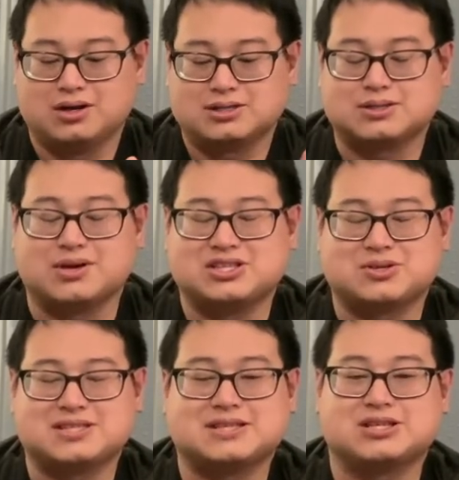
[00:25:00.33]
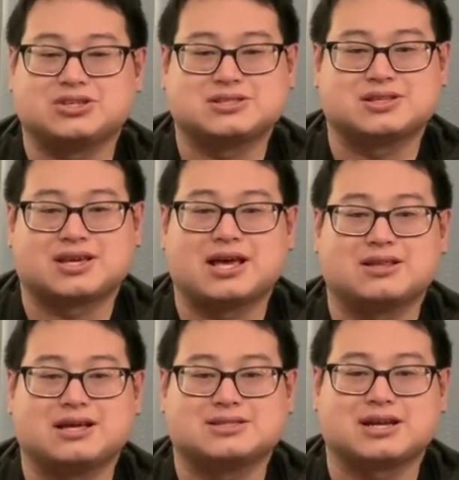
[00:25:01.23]
So it's basically just the kit
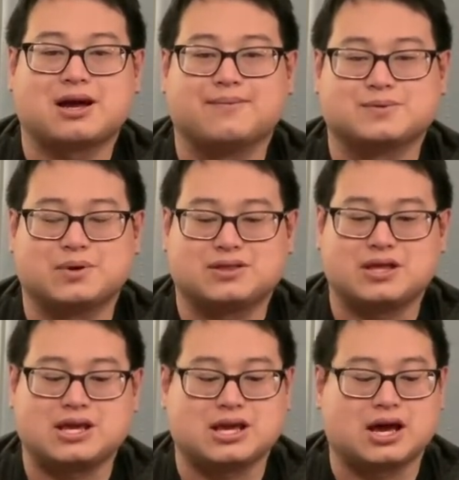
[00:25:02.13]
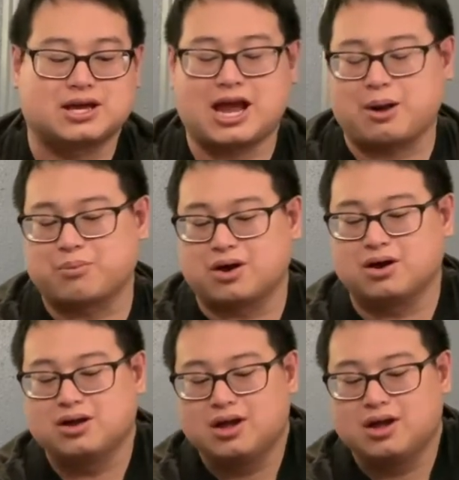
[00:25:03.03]
lens that comes with the camera.